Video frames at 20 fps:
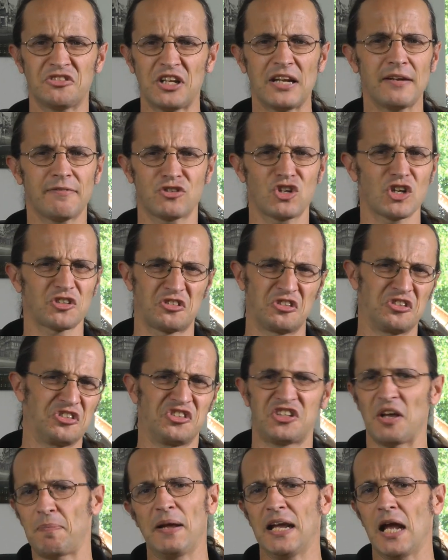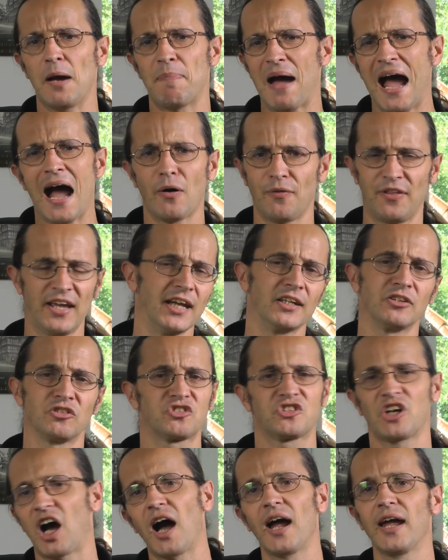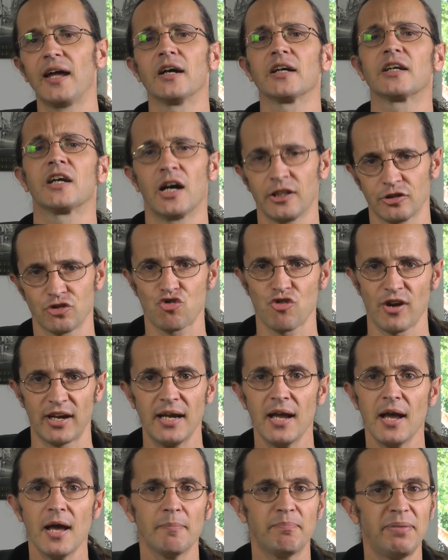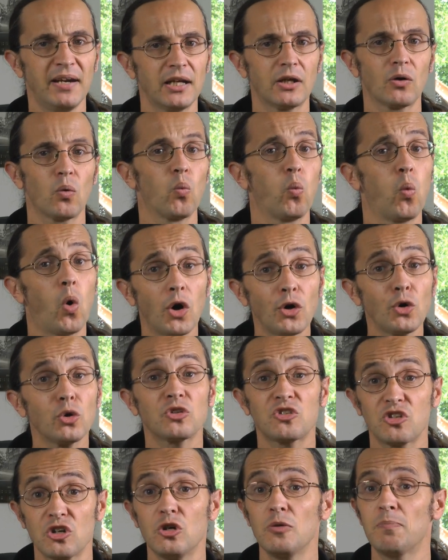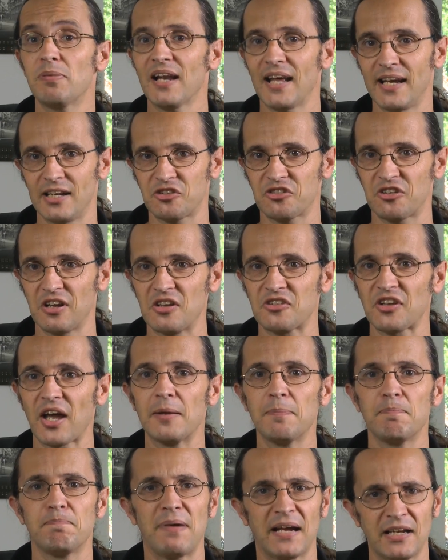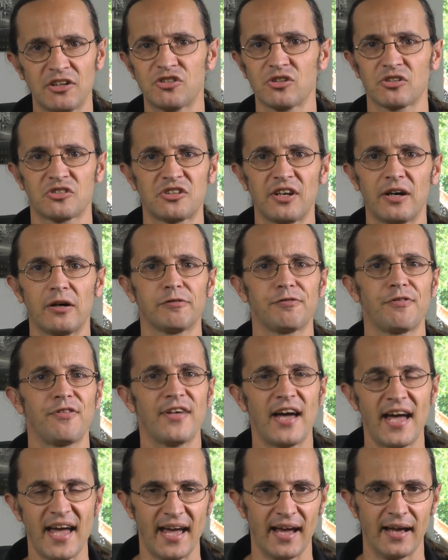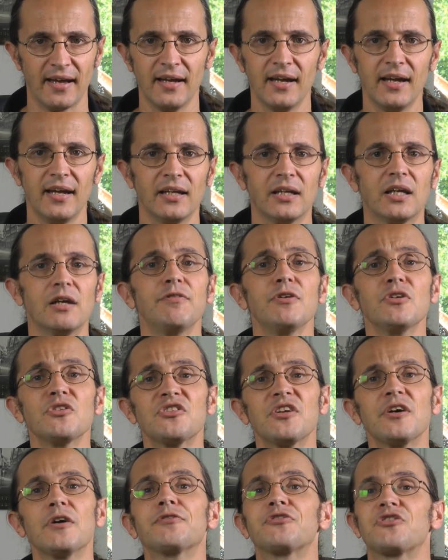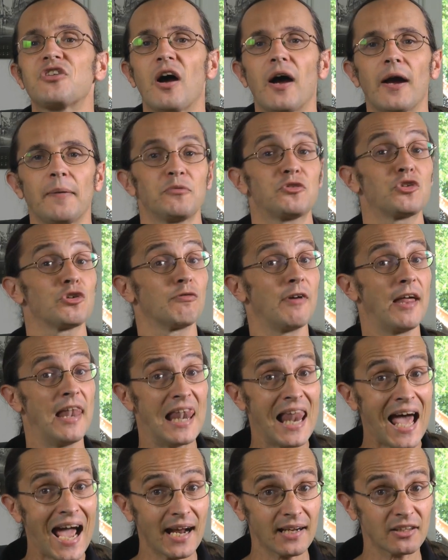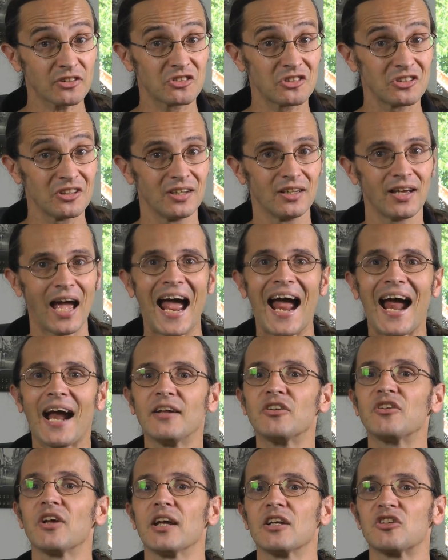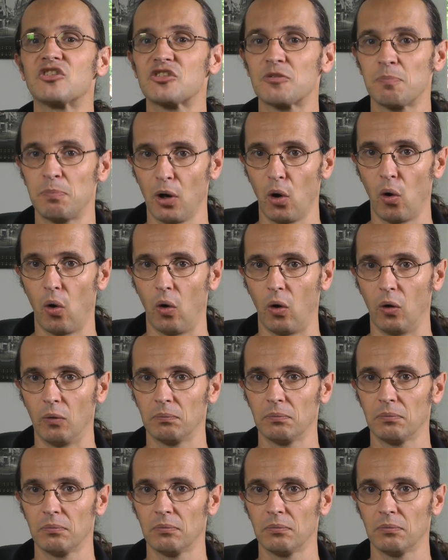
Instead of just zipping about the entire country, pick one or two places and base yourself there. Give yourself time to relax and explore.